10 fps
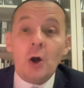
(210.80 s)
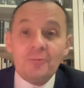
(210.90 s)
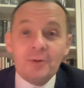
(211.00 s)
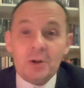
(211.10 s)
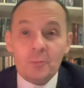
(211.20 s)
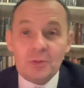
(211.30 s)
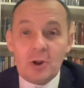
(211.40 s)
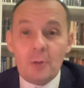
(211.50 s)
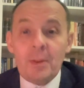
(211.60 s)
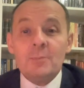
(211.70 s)
off with
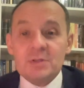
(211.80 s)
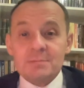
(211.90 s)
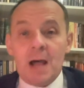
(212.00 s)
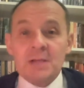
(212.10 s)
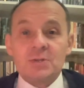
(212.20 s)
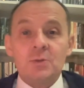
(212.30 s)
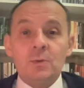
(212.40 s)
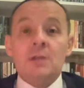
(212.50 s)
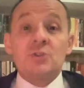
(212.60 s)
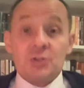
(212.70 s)
your airplane with some ice on the
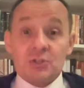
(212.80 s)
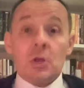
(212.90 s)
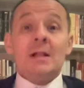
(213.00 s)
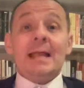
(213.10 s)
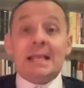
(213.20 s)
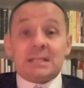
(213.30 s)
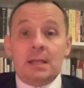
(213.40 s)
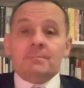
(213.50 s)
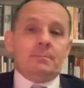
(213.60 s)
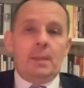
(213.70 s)
wings, just to,
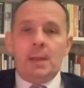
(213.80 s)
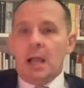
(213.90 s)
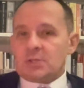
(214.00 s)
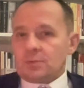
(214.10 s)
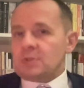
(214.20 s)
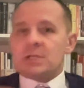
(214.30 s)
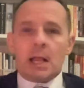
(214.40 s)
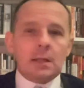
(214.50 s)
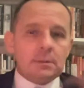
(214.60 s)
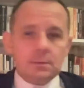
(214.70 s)
and maybe ice on the
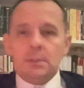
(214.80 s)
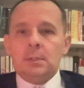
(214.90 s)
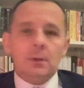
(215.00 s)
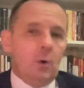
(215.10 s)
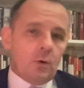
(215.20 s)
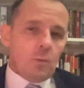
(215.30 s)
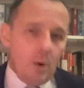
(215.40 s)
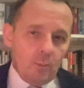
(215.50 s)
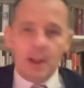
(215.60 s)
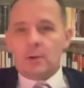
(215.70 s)
tail and or on
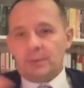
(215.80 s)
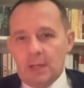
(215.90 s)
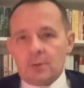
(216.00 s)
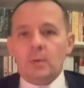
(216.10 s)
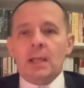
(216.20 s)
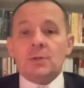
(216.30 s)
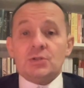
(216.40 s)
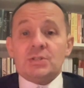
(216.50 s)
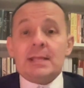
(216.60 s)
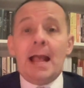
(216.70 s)
one wing, on the other wing, and
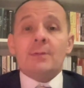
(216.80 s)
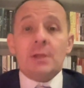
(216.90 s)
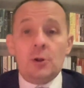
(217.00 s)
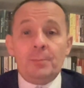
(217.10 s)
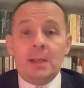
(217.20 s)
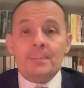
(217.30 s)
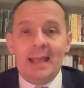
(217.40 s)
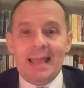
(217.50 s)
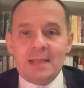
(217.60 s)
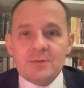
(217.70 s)
just see how the airplane
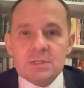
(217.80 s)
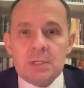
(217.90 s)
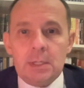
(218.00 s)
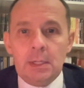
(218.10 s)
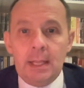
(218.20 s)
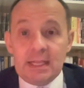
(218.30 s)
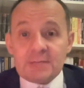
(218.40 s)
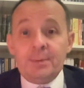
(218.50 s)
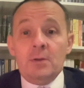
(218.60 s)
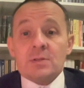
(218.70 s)
behaves.
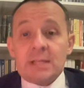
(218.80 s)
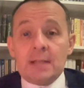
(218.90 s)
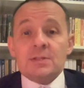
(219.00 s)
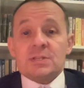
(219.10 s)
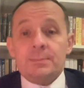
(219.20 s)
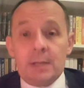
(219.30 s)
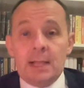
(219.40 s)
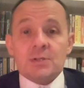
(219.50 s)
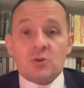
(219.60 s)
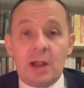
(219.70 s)
Experience that in the
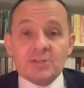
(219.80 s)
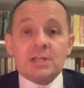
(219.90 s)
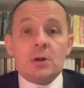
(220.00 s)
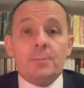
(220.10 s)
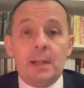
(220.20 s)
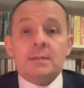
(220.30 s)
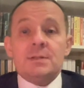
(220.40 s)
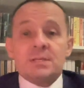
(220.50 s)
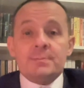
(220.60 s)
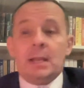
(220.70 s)
simulator. Crash the airplane in
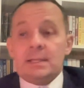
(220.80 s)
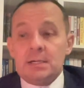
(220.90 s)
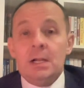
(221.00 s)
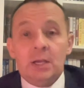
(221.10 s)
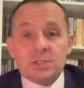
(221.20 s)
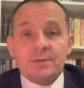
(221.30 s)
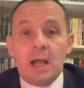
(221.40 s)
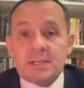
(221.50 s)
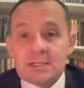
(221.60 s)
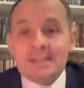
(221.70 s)
the simulator because of
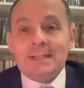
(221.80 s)
ice.